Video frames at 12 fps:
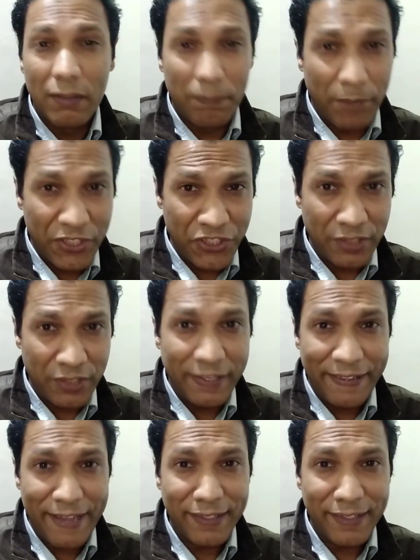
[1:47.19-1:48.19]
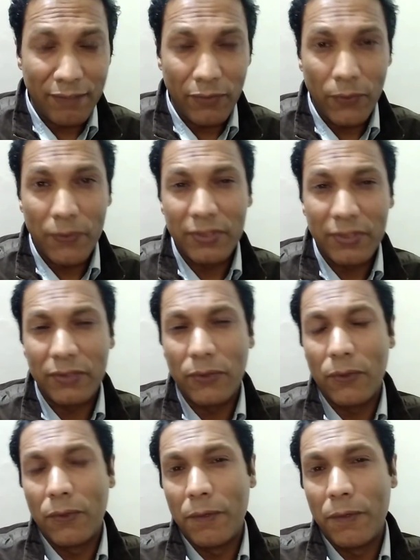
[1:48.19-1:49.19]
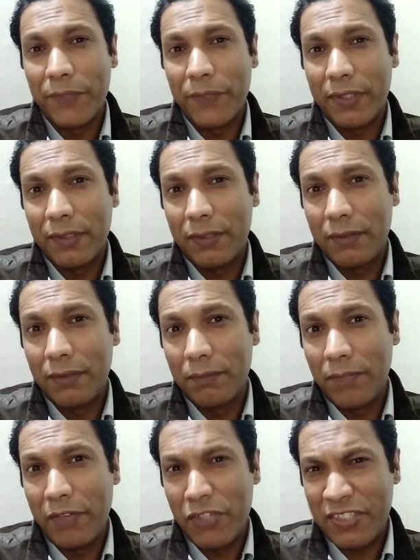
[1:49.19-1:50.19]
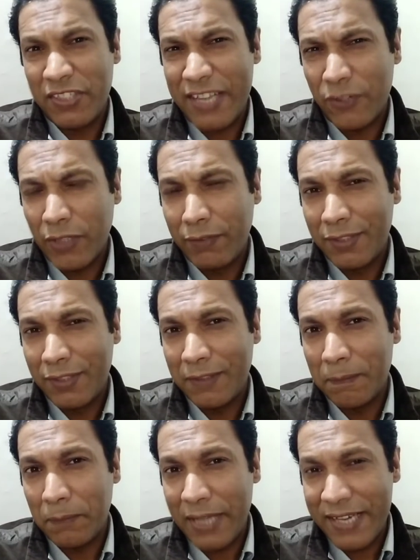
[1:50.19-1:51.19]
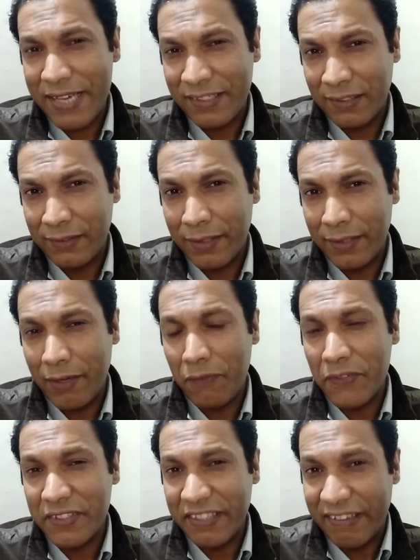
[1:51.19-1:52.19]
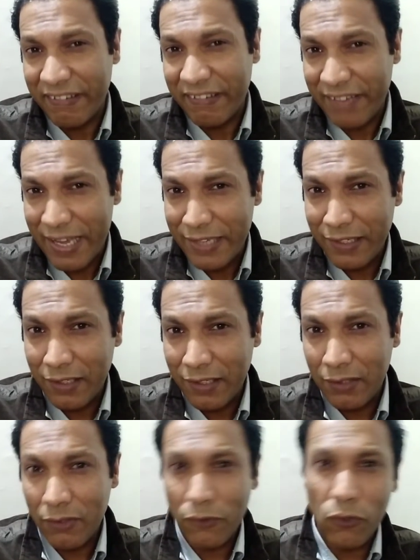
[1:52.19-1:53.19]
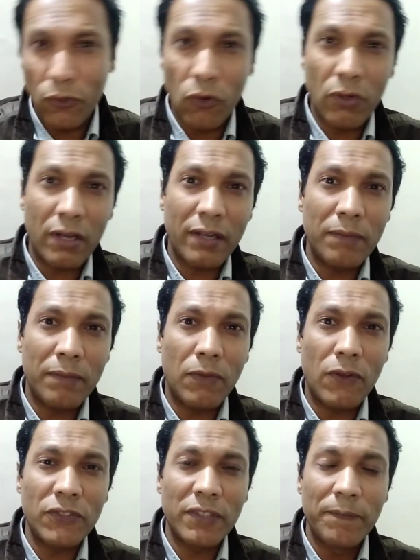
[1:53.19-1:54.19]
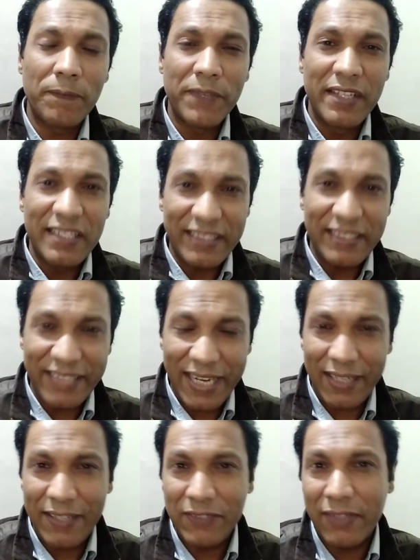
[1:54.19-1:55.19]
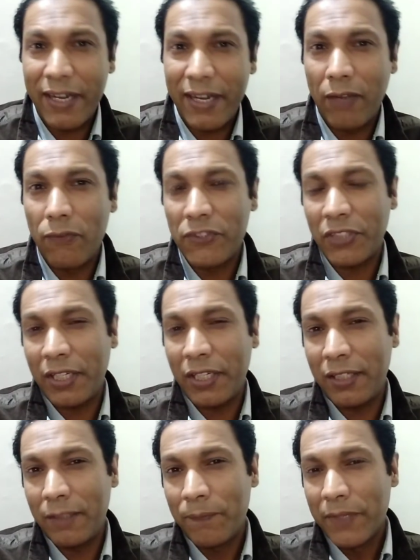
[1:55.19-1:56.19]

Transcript: Persian Iranian viewers. So he was just trying to give this impression that it was Iranian Govhar Agha Mosque. That is why it was hit.